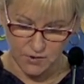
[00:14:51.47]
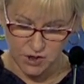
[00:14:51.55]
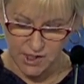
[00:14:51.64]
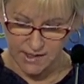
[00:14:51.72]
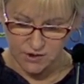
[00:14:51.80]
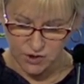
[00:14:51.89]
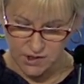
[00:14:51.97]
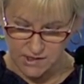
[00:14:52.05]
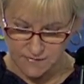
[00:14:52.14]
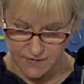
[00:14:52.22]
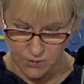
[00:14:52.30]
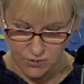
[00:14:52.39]

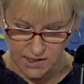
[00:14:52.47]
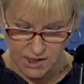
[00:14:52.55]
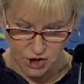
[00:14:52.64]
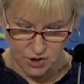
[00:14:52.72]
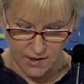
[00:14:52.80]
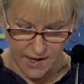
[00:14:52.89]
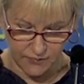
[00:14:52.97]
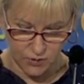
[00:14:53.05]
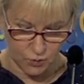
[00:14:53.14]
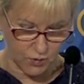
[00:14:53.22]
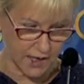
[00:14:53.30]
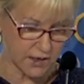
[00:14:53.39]
Challenges Foundation and
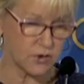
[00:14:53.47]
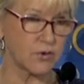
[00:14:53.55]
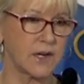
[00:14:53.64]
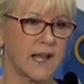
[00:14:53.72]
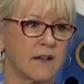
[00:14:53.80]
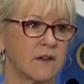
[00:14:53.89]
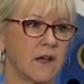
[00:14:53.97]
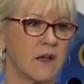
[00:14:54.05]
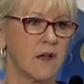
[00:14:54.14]
the one who led